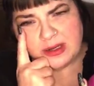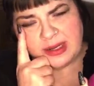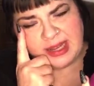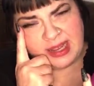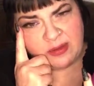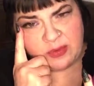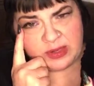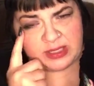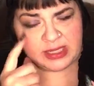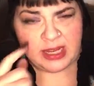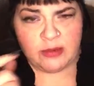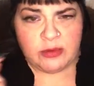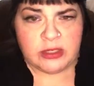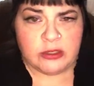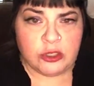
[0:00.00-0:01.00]
it
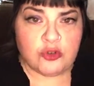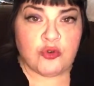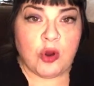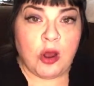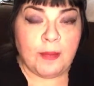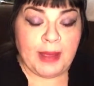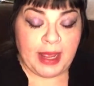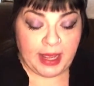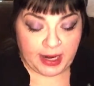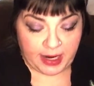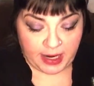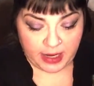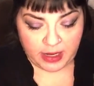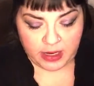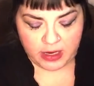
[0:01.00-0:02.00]
was
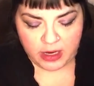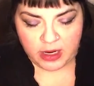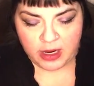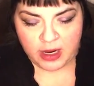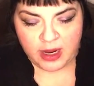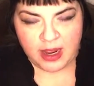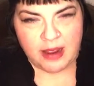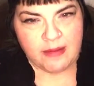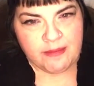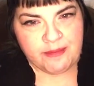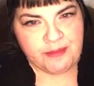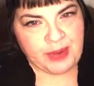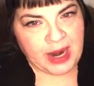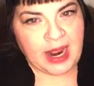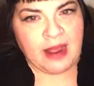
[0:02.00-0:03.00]
traumatic,
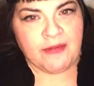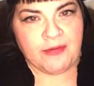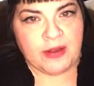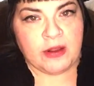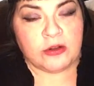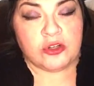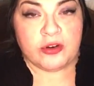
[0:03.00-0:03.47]
but I felt